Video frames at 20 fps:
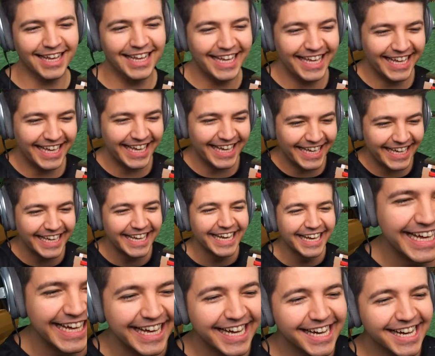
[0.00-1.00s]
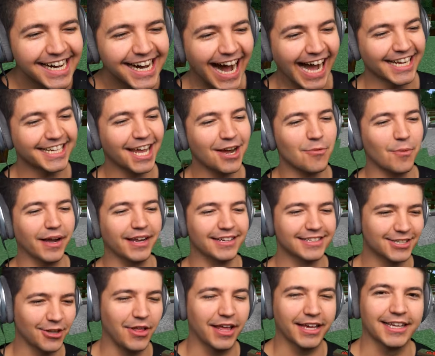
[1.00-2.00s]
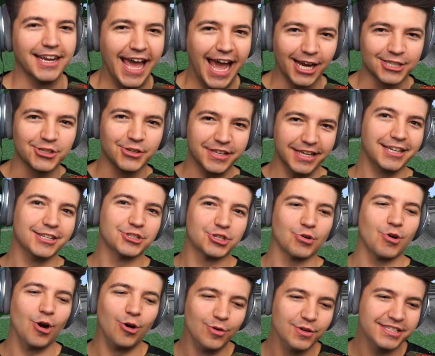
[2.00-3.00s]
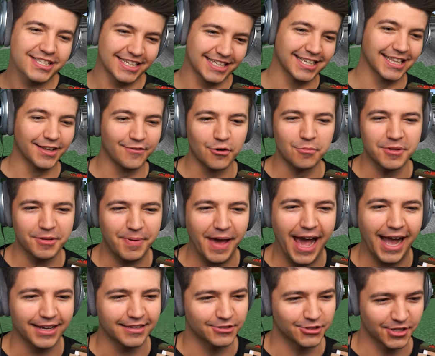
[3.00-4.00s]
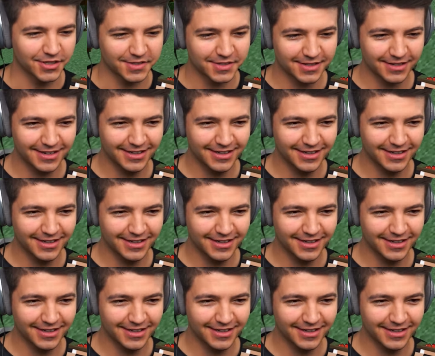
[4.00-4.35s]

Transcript: I can't wait until I can actually get drones to deliver me packages.